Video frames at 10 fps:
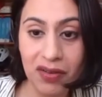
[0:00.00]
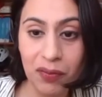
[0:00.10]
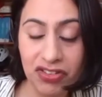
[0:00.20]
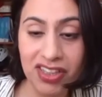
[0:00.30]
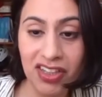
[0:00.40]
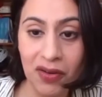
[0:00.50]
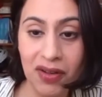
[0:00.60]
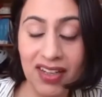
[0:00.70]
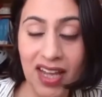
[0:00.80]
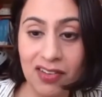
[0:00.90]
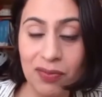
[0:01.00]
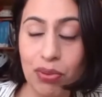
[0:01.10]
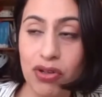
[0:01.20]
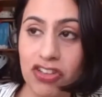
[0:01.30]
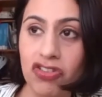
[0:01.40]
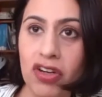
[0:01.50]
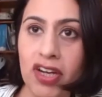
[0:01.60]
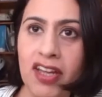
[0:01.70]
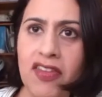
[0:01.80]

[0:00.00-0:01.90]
which, again, is pretty shocking.